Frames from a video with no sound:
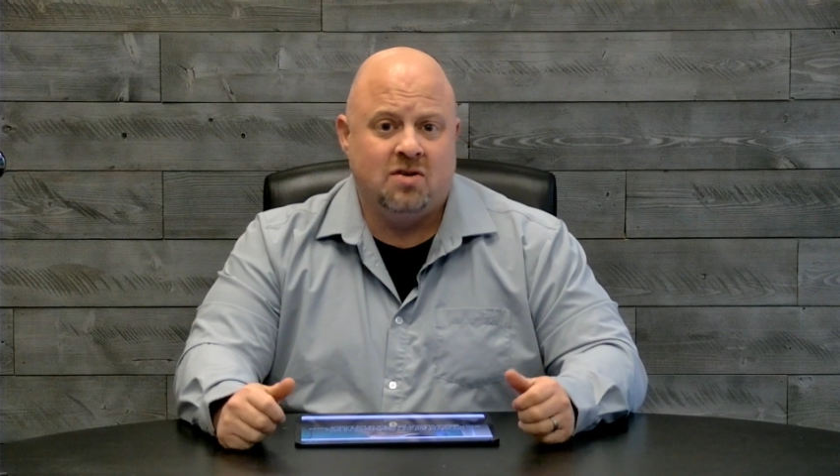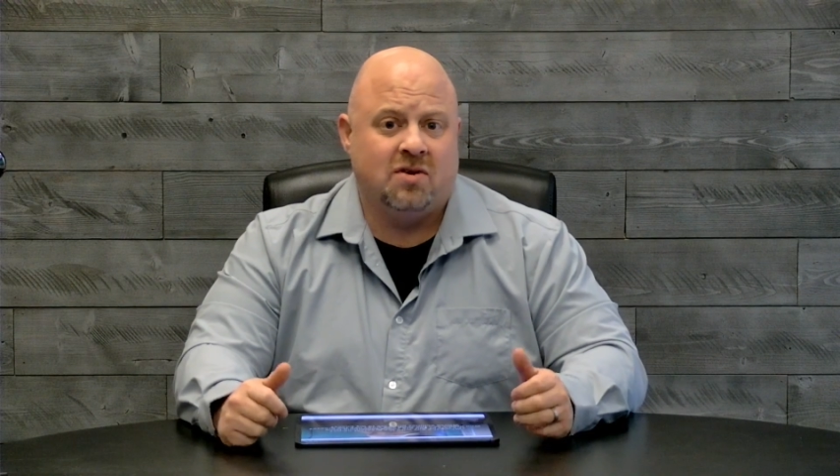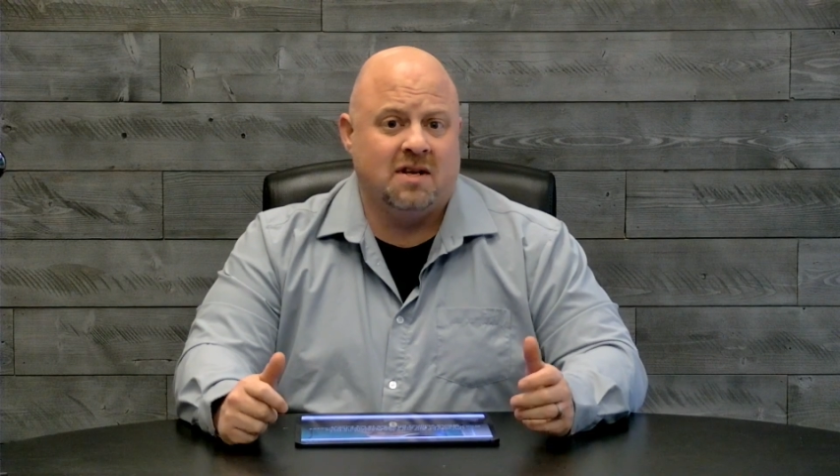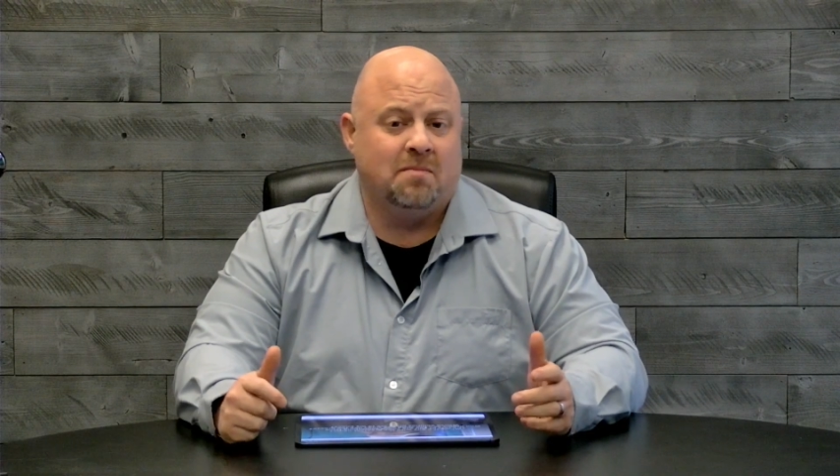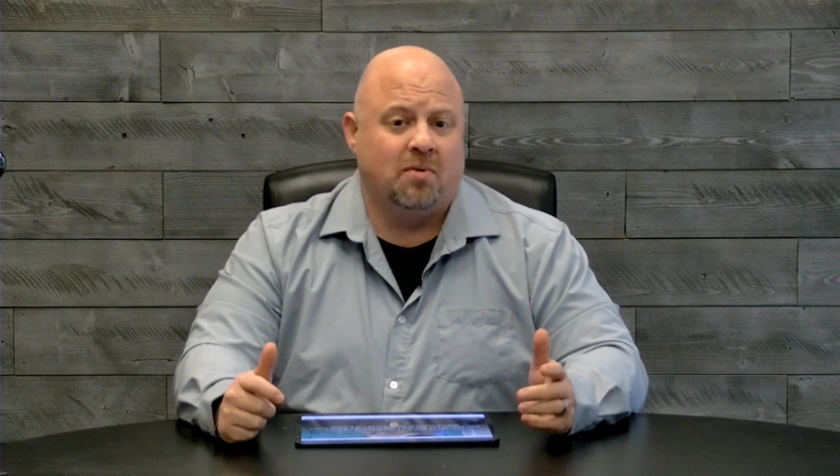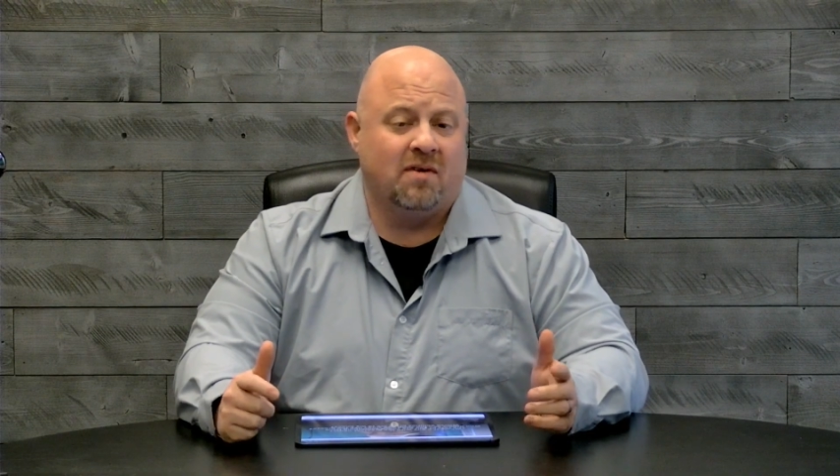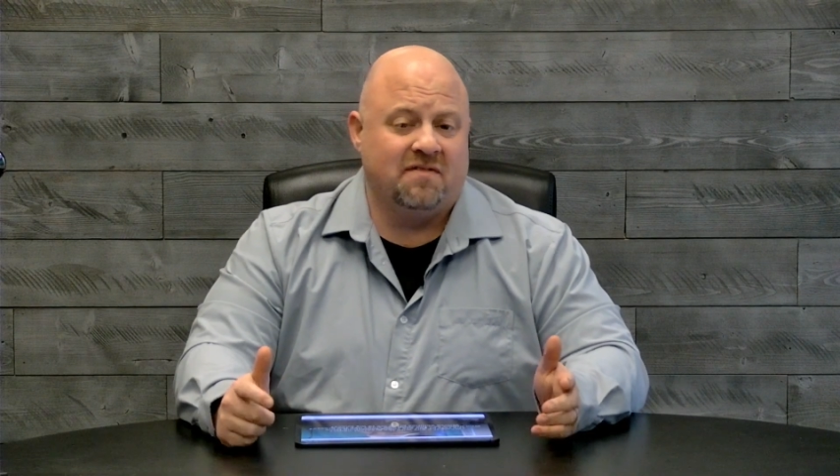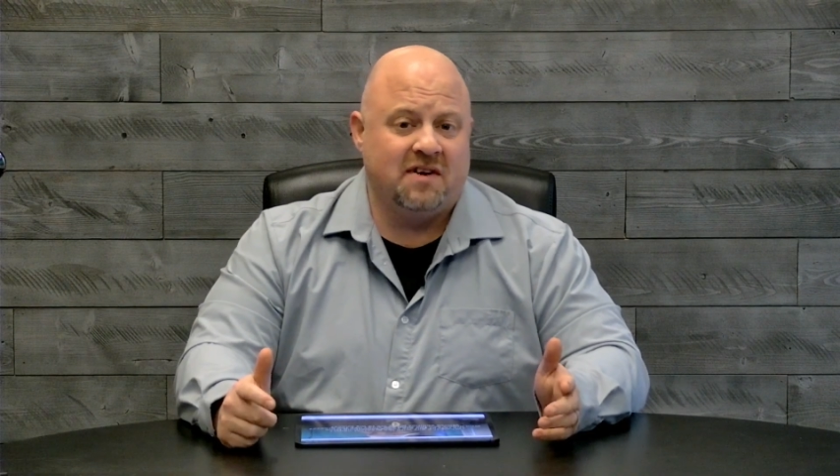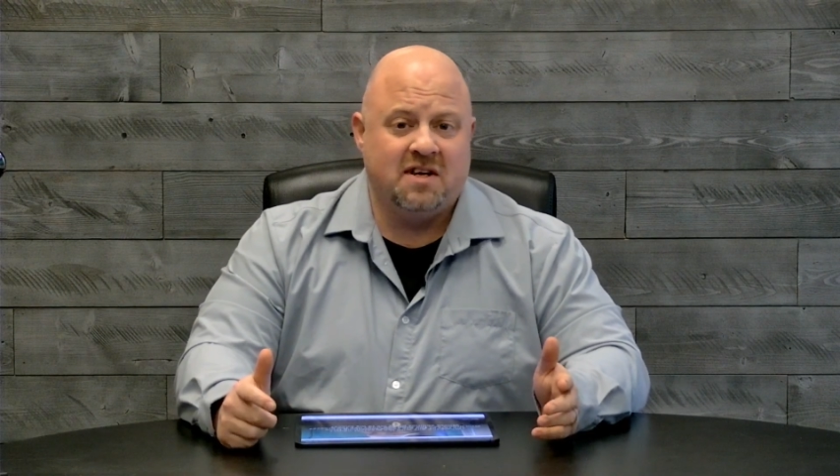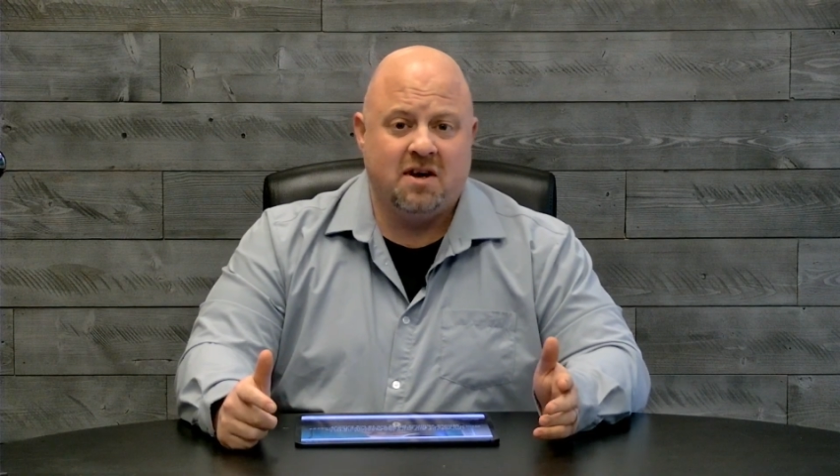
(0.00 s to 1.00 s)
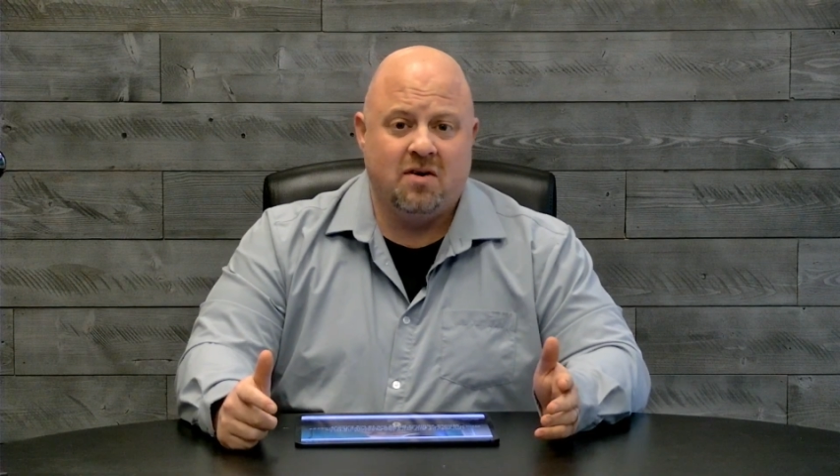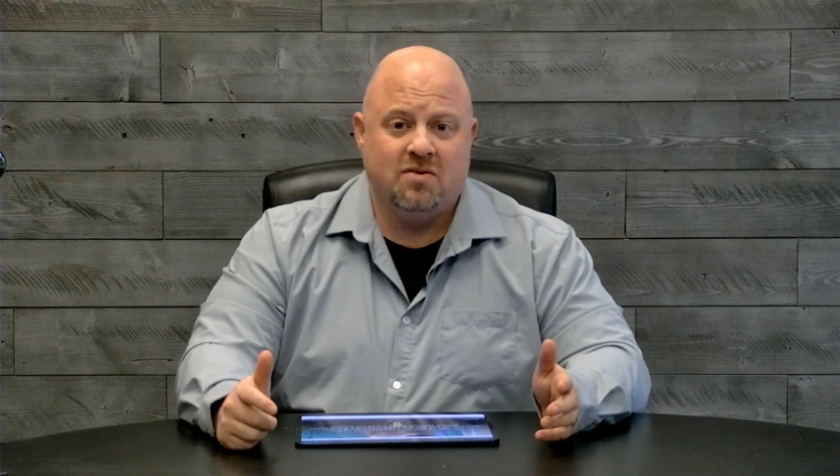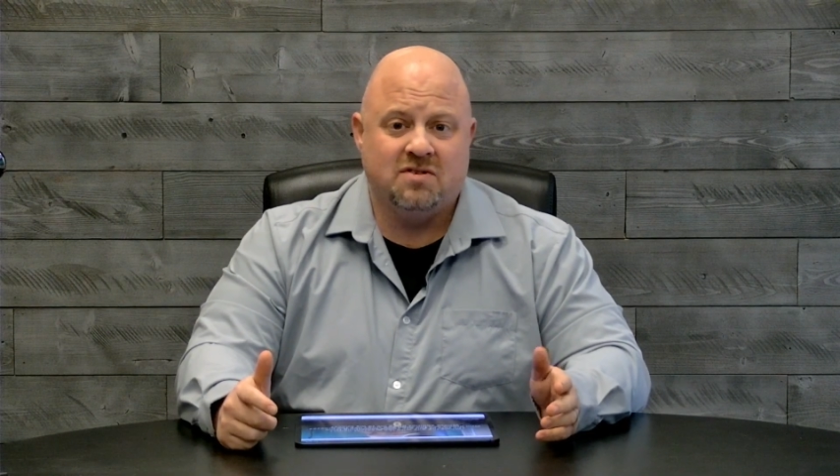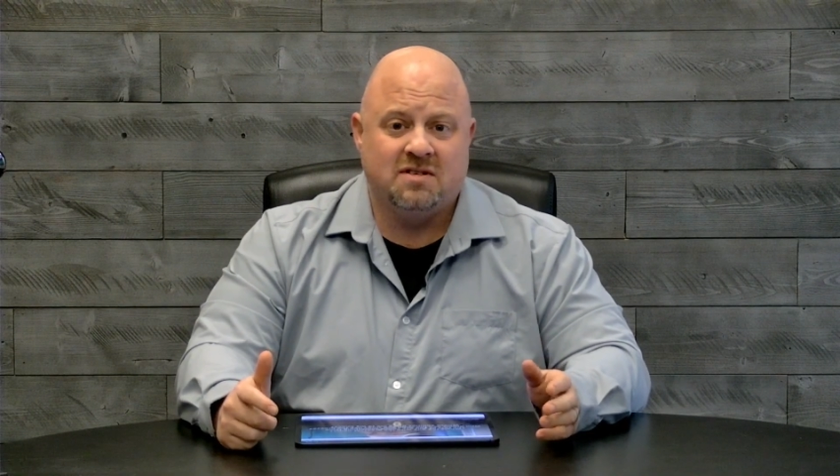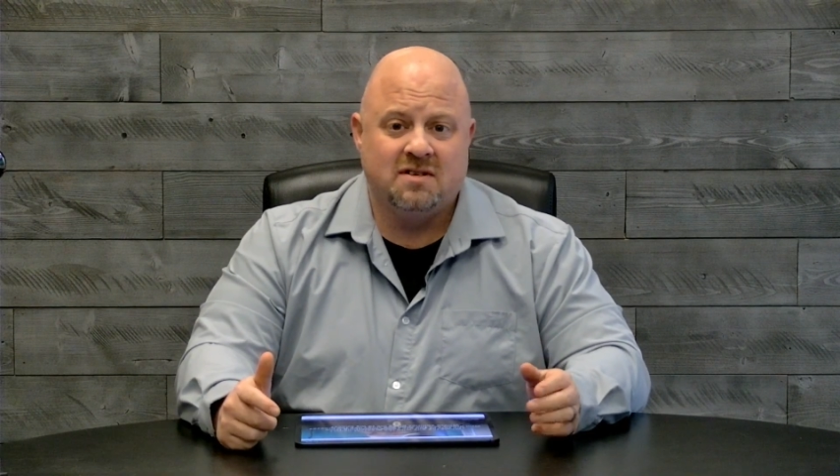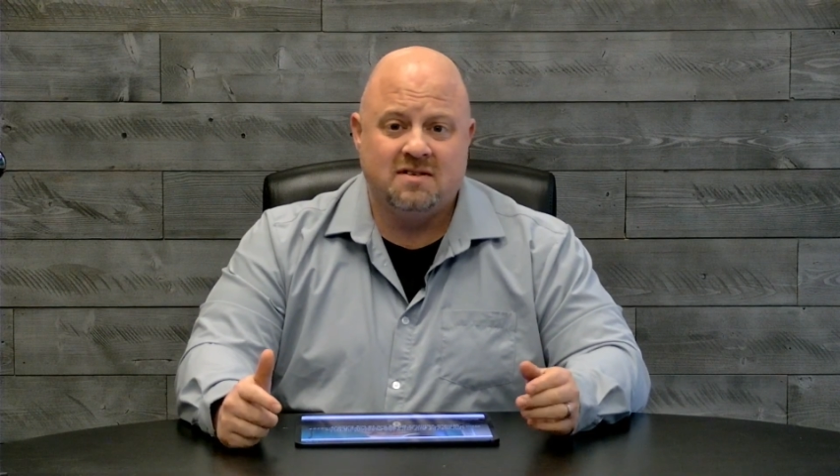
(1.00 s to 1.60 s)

you can import videos,